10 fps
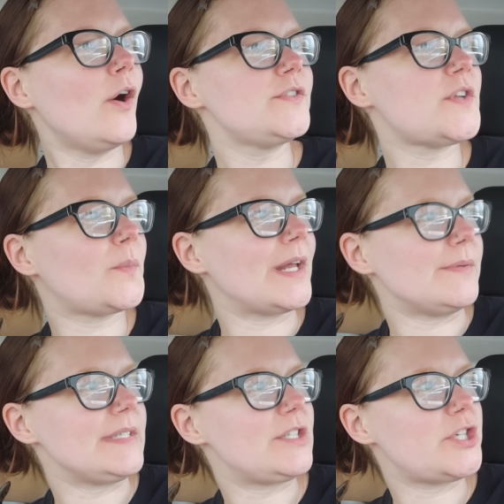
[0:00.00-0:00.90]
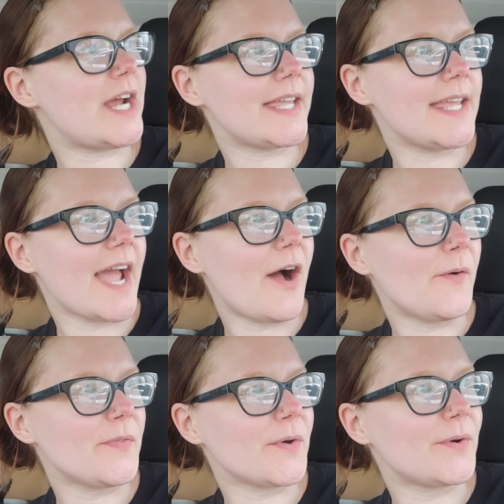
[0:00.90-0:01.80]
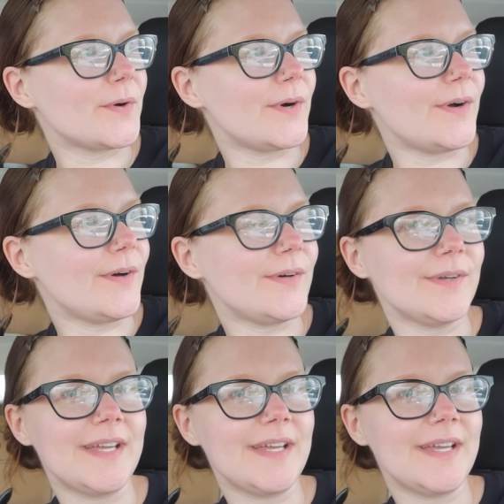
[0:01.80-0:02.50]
Also, when I was checking out, the girl